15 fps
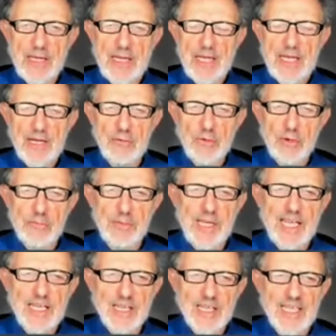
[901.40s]
it will be
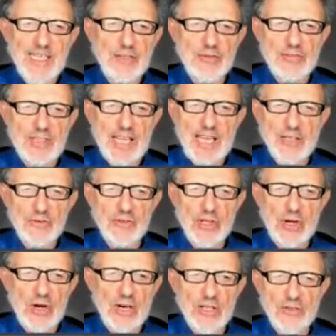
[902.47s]
at least as
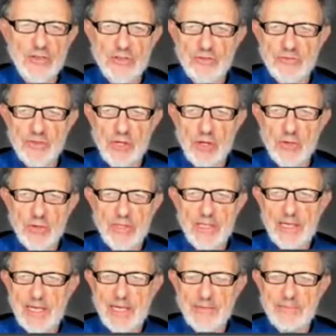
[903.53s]
large as float.
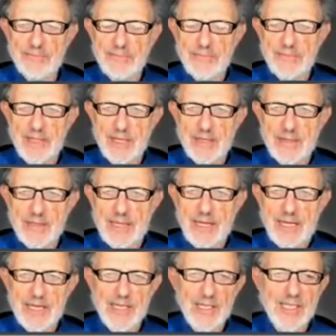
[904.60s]

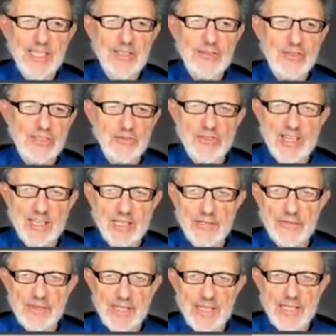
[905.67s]
and at least as
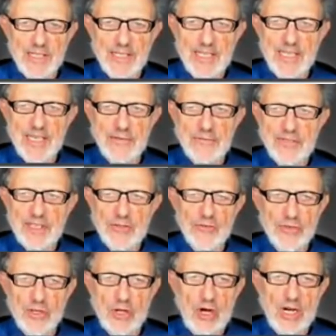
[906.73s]
significant. And if there's
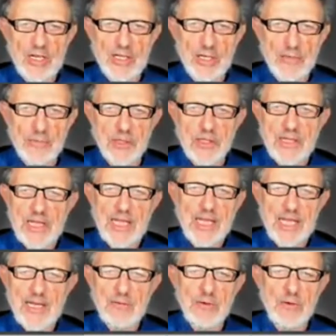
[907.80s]
a long double,
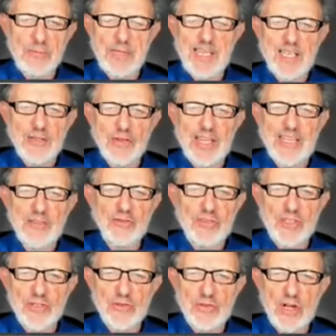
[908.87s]
it will be at least
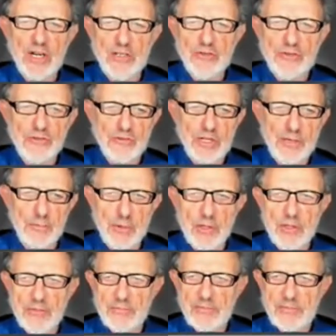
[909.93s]
as large as double